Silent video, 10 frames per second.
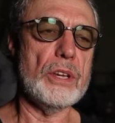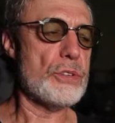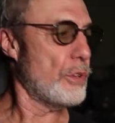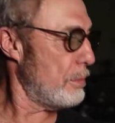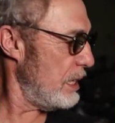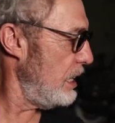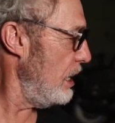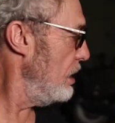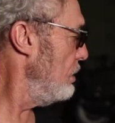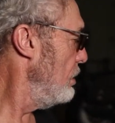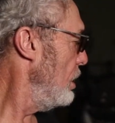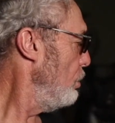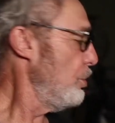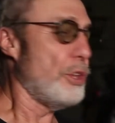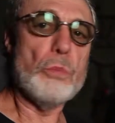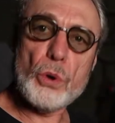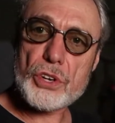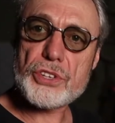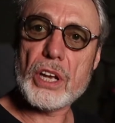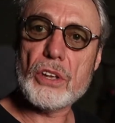going to begin with the
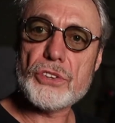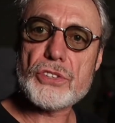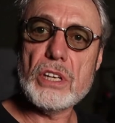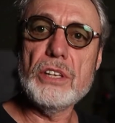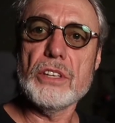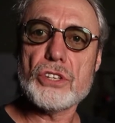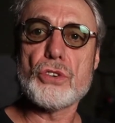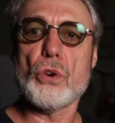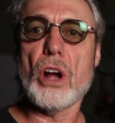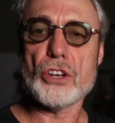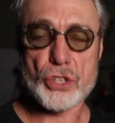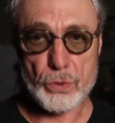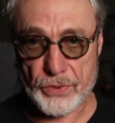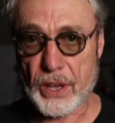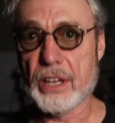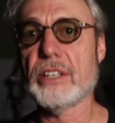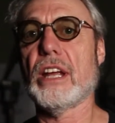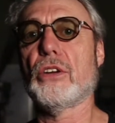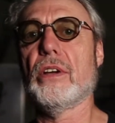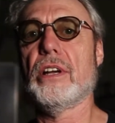motorcycles in this garage. So we've kind of
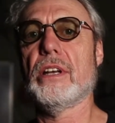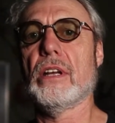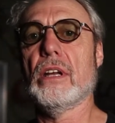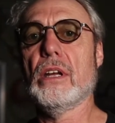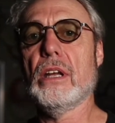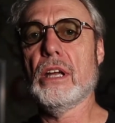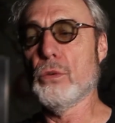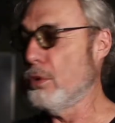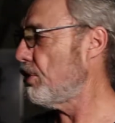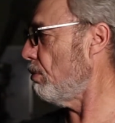decorated it with a